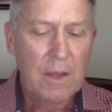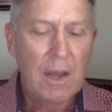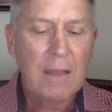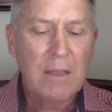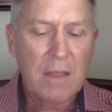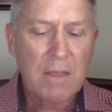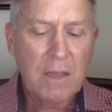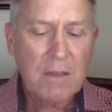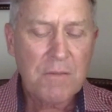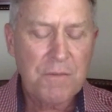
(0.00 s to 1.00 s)
I, I
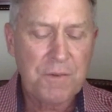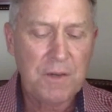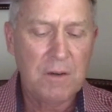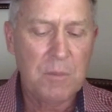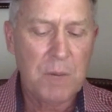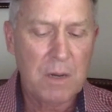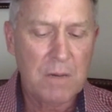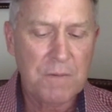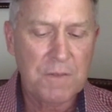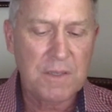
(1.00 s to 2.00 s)
think the fear among
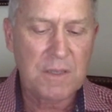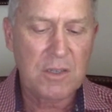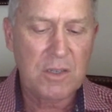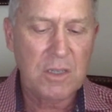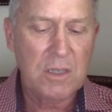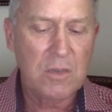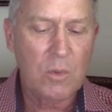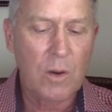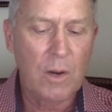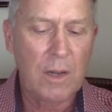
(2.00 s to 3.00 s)
physicians
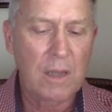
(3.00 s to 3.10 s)
or